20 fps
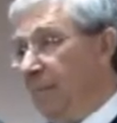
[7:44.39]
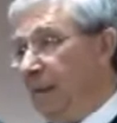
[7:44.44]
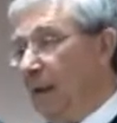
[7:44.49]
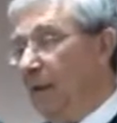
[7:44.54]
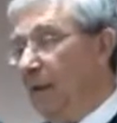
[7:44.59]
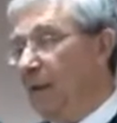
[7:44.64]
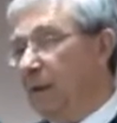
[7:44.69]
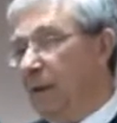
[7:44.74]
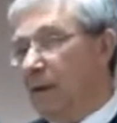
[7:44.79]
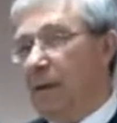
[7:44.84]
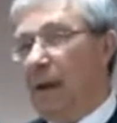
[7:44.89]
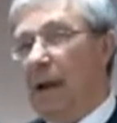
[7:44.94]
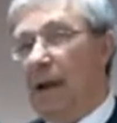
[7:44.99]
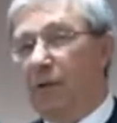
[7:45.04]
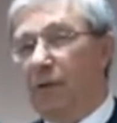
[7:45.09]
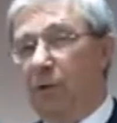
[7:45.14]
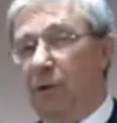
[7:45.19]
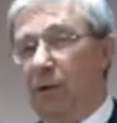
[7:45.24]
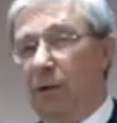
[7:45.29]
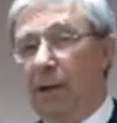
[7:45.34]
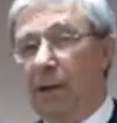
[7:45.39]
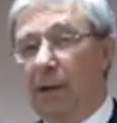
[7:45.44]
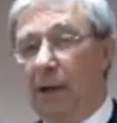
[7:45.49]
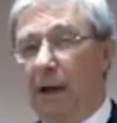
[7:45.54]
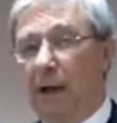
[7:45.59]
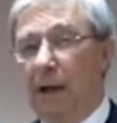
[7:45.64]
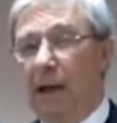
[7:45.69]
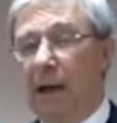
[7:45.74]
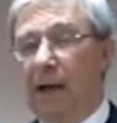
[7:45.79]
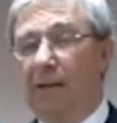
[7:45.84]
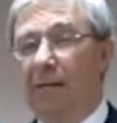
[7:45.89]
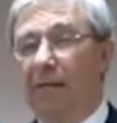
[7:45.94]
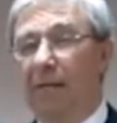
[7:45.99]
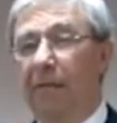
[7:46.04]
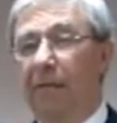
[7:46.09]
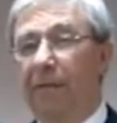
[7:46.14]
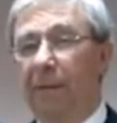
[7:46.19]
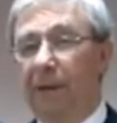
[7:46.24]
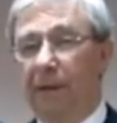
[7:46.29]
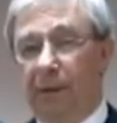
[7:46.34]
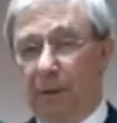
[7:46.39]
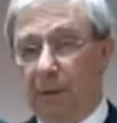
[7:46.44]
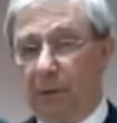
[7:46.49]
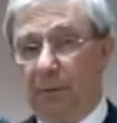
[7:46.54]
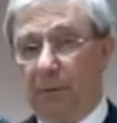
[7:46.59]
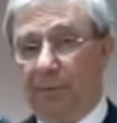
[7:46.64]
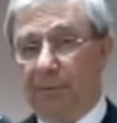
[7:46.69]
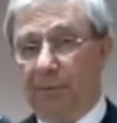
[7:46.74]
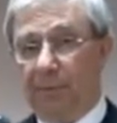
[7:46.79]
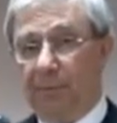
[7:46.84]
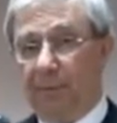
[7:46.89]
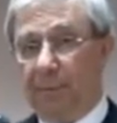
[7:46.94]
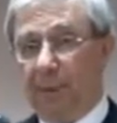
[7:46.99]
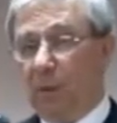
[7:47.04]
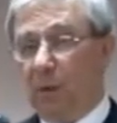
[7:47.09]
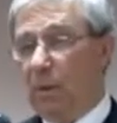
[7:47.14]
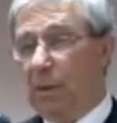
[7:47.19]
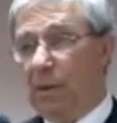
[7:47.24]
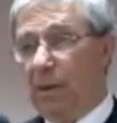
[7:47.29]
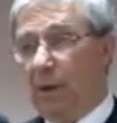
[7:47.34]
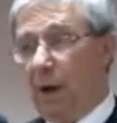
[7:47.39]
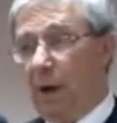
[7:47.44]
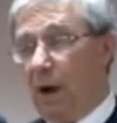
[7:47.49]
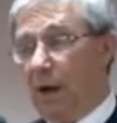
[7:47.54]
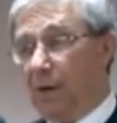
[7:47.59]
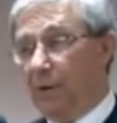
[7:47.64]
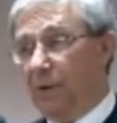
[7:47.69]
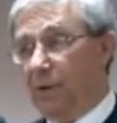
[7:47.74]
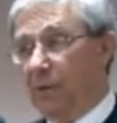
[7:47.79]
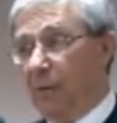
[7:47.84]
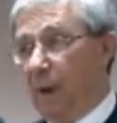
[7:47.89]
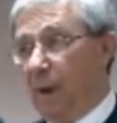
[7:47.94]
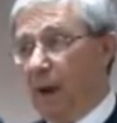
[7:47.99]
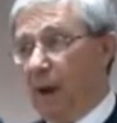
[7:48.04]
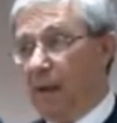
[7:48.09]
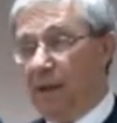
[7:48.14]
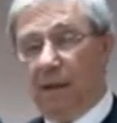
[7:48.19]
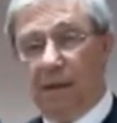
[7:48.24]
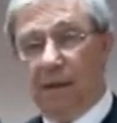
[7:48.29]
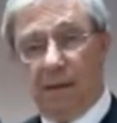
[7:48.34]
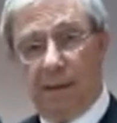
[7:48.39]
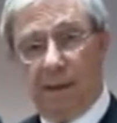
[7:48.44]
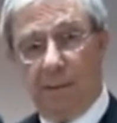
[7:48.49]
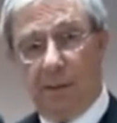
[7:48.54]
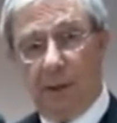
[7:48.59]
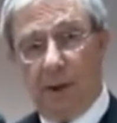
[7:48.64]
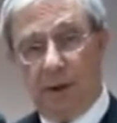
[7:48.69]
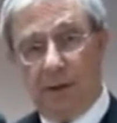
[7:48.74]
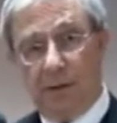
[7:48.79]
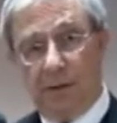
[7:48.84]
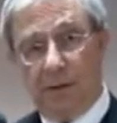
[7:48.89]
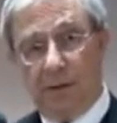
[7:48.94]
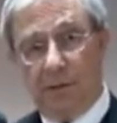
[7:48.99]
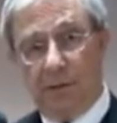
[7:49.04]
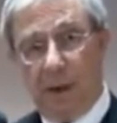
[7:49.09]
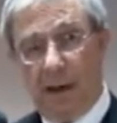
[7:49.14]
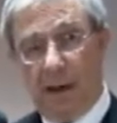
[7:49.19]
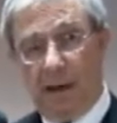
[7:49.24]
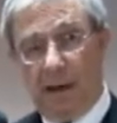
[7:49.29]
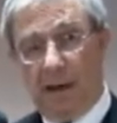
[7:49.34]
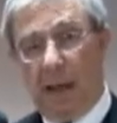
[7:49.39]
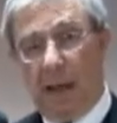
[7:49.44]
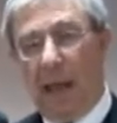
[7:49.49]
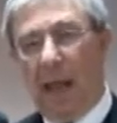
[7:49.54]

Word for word: Now this is actually a kind of filter between the conscious mind and the subconscious mind.